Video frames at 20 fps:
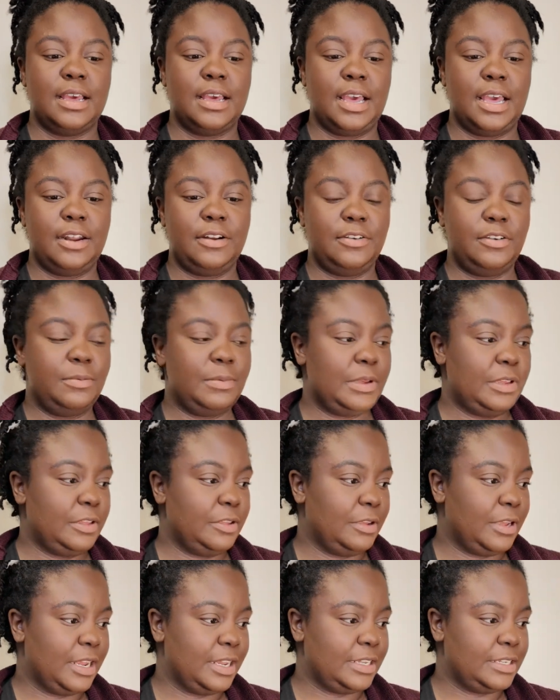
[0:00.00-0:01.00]
I don't know about
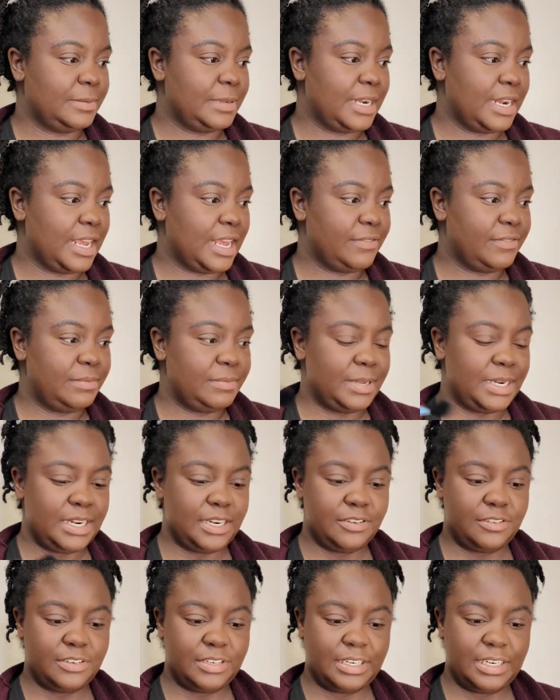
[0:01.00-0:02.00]
you guys, but I haven't been
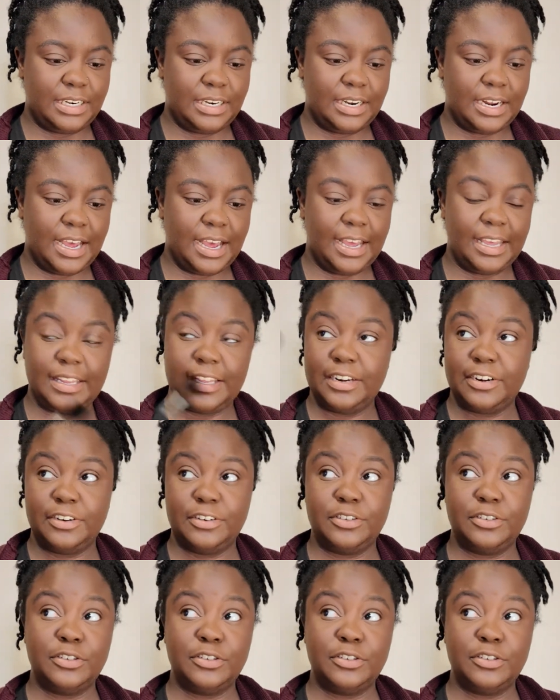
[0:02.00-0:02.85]
interested in highlighter